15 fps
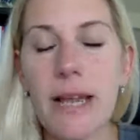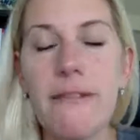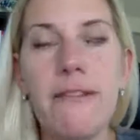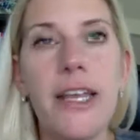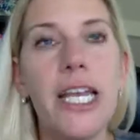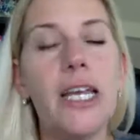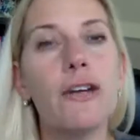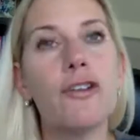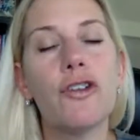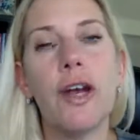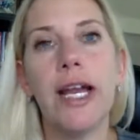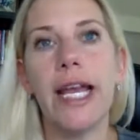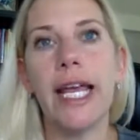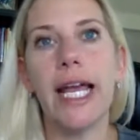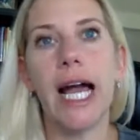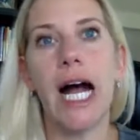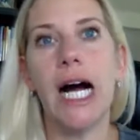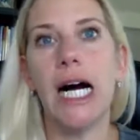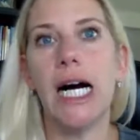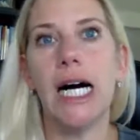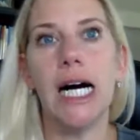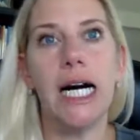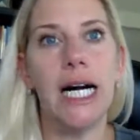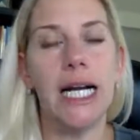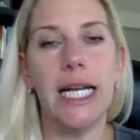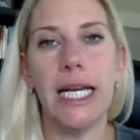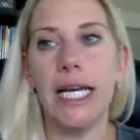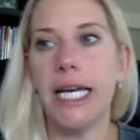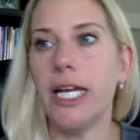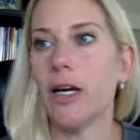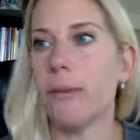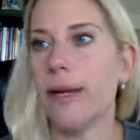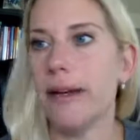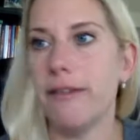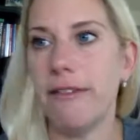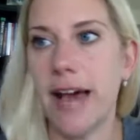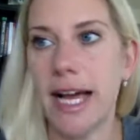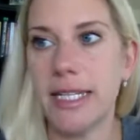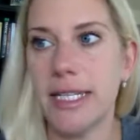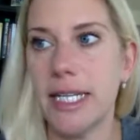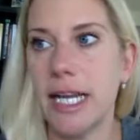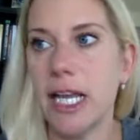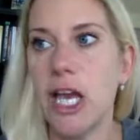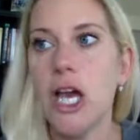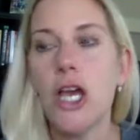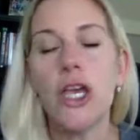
video training on intermittent fasting.